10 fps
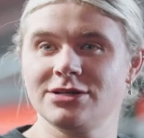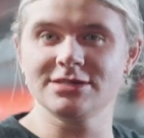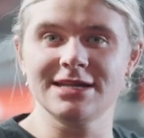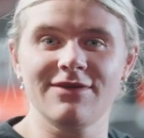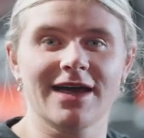
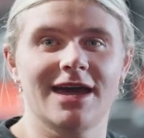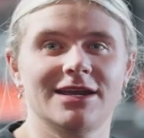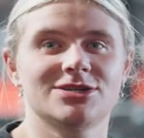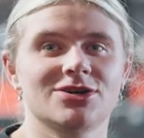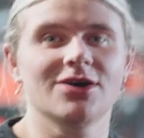just never get
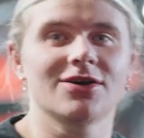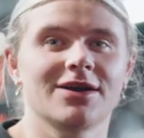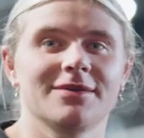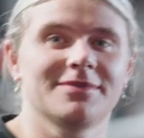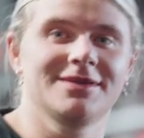any stronger
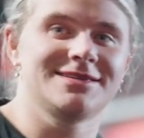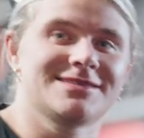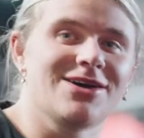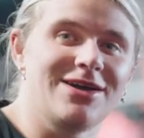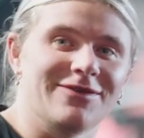on him.
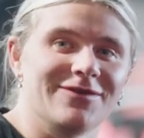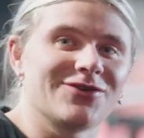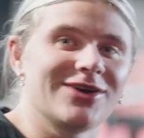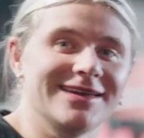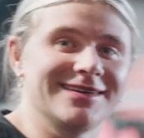It's not even
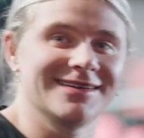funny.